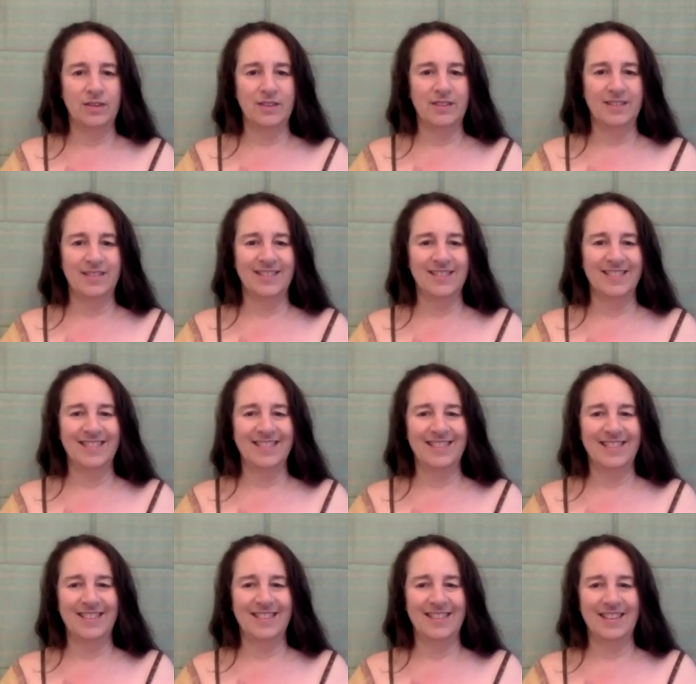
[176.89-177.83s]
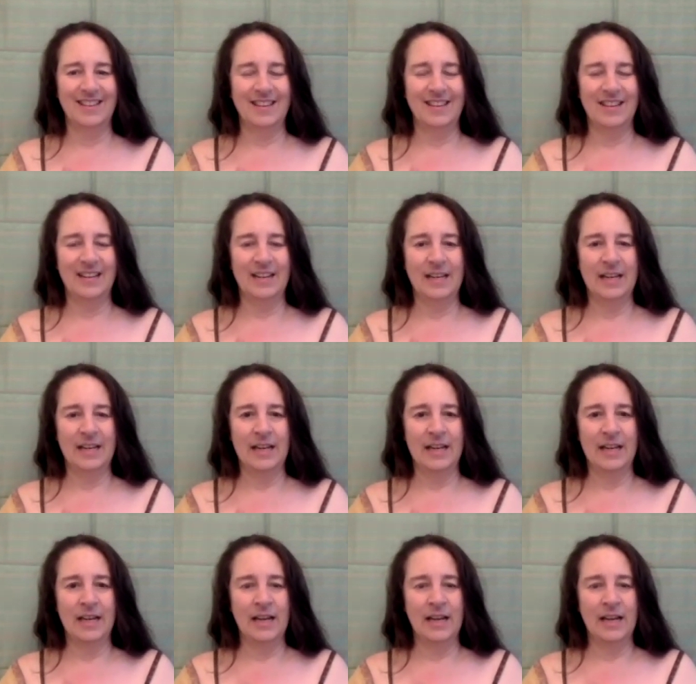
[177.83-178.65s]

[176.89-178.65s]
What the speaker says: Nobody speaks.